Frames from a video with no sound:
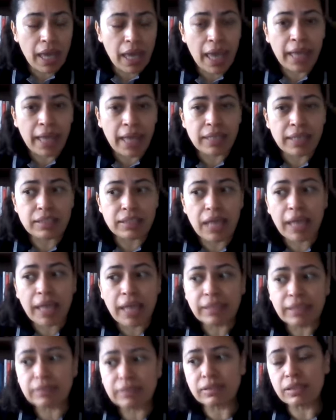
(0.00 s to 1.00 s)
and
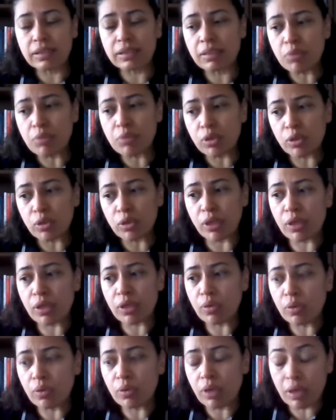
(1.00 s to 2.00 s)
at the
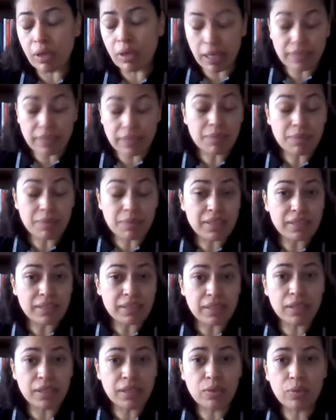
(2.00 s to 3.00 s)

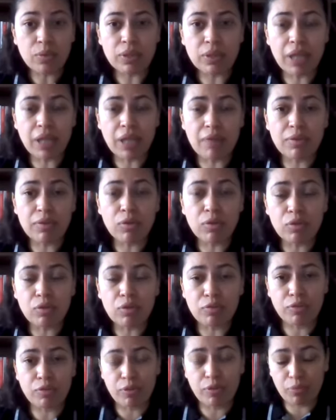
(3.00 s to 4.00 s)
multilingual level or
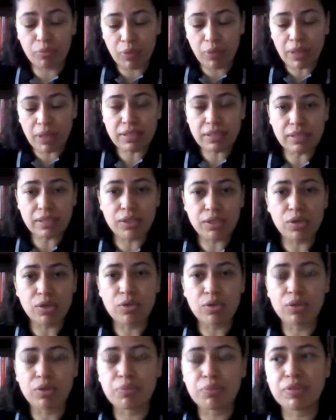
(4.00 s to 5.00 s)
from
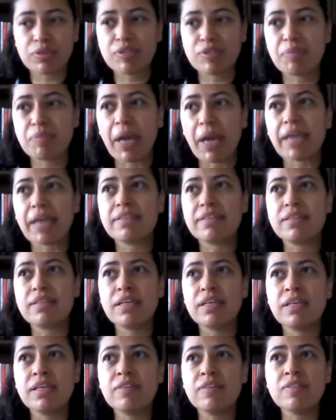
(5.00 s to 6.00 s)
multilingual
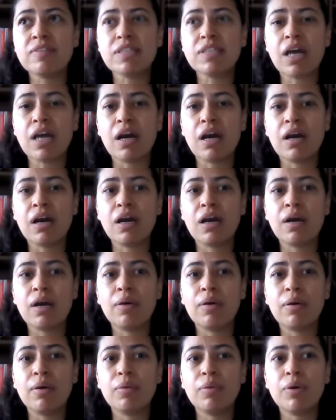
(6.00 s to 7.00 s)
perspectives,
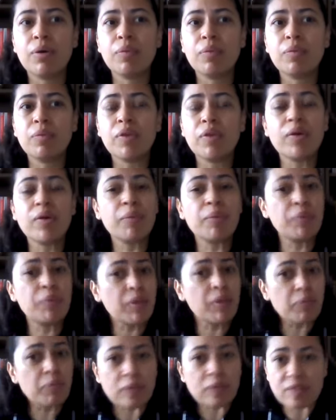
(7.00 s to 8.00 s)
there are
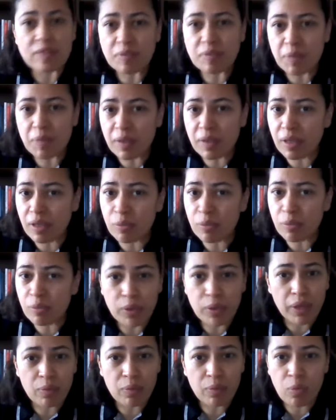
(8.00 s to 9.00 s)
people speaking more
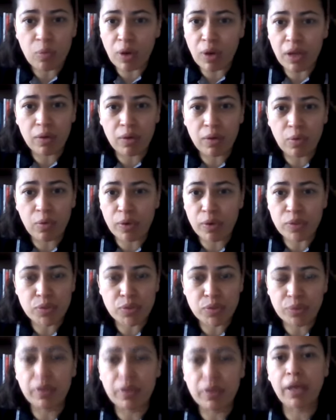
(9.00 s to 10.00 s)
than one or
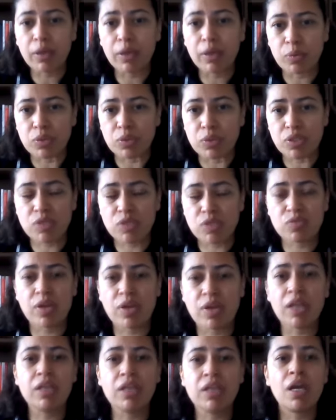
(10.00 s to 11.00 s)
two languages,
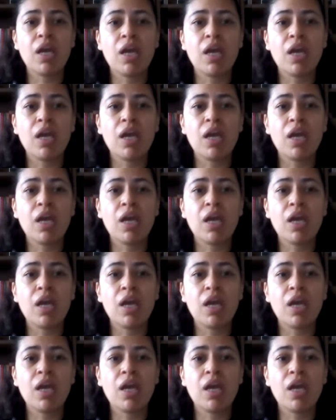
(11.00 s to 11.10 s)
right?